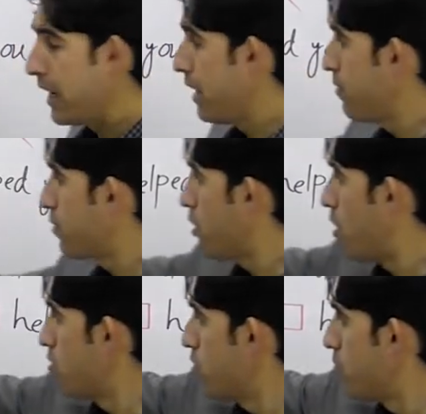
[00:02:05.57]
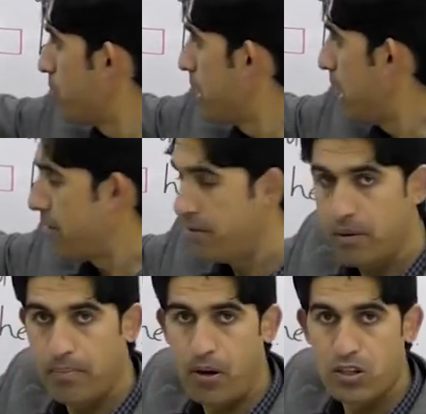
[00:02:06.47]
If clause, we have
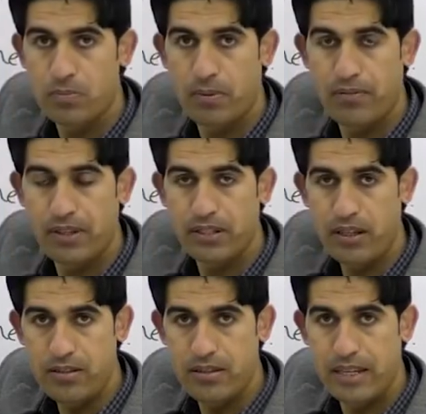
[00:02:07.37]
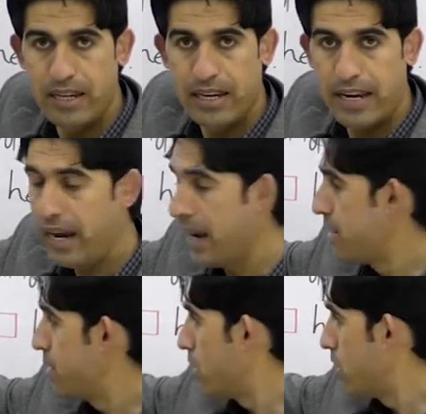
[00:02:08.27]
past perfect tense,
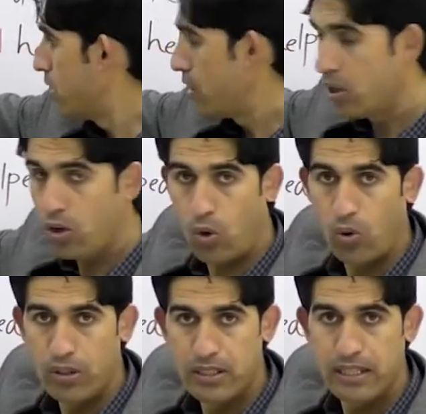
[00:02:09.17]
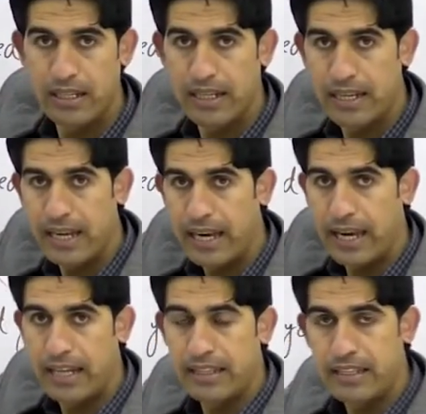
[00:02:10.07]
had called,
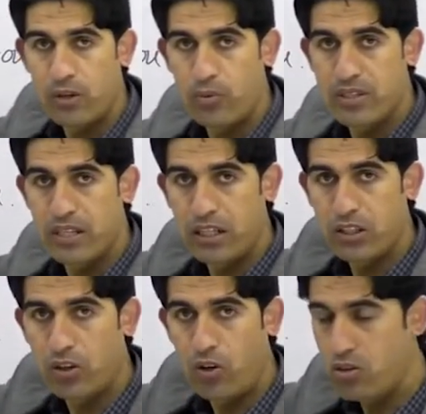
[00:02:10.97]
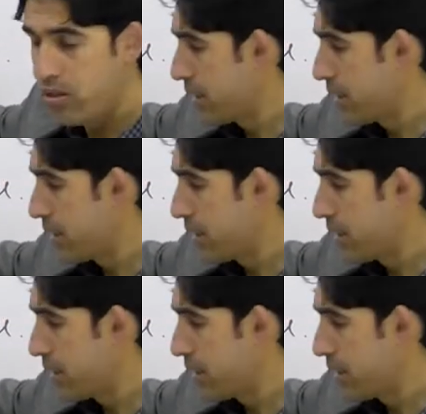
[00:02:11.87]
and the result clause